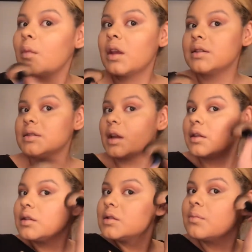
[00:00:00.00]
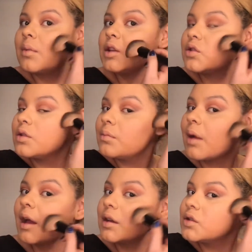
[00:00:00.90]
Let's get the dimension
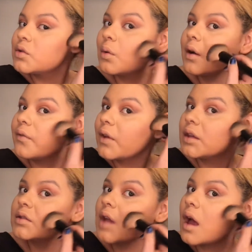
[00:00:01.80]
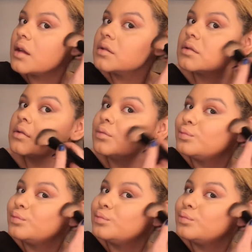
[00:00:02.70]
back into our face, guys.